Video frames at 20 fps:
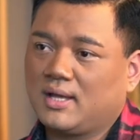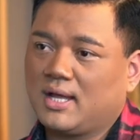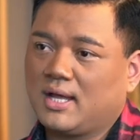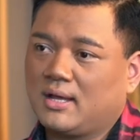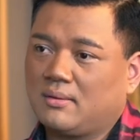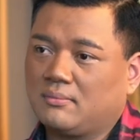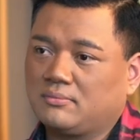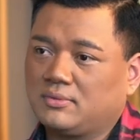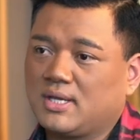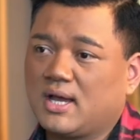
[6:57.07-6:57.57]

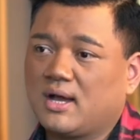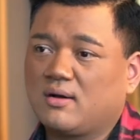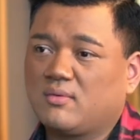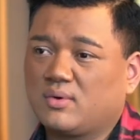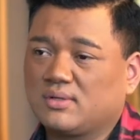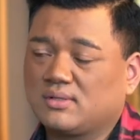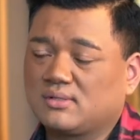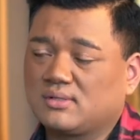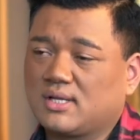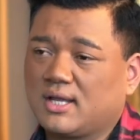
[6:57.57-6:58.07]
young
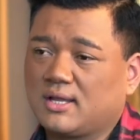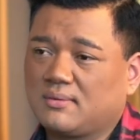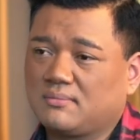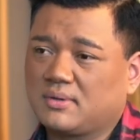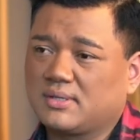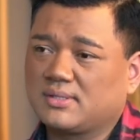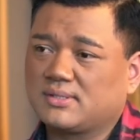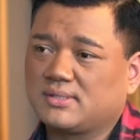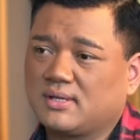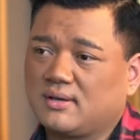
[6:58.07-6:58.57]
ones like
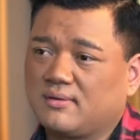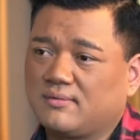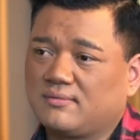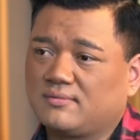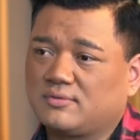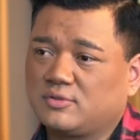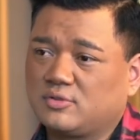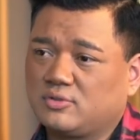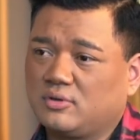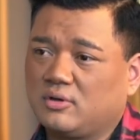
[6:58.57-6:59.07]
myself
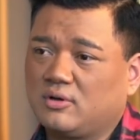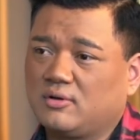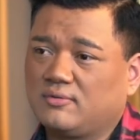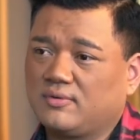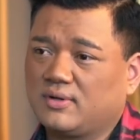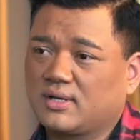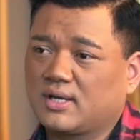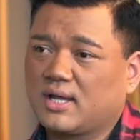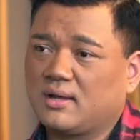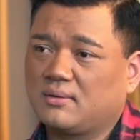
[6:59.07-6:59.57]
to
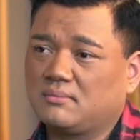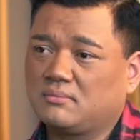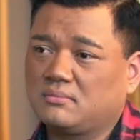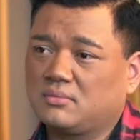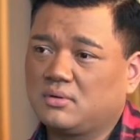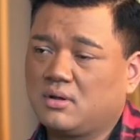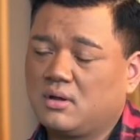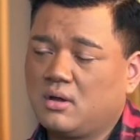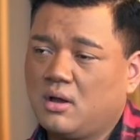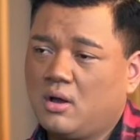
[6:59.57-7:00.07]
overcome,
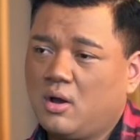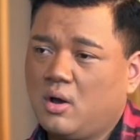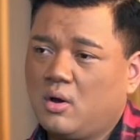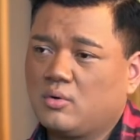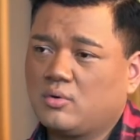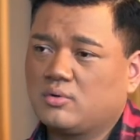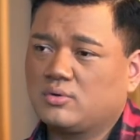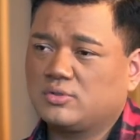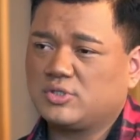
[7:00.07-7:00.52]
or